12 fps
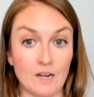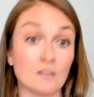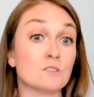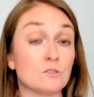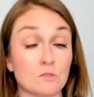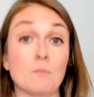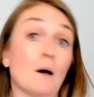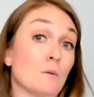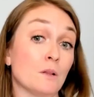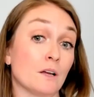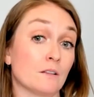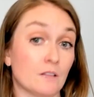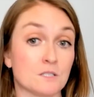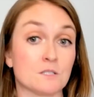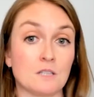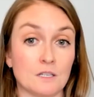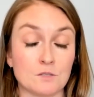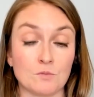And to the public.
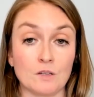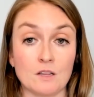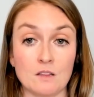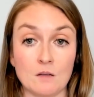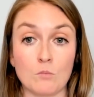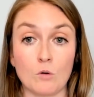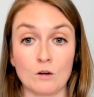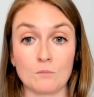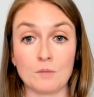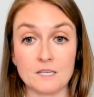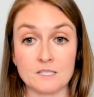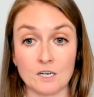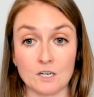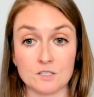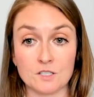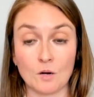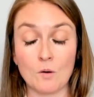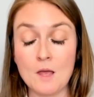That's really the important piece here.
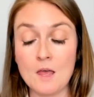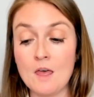So,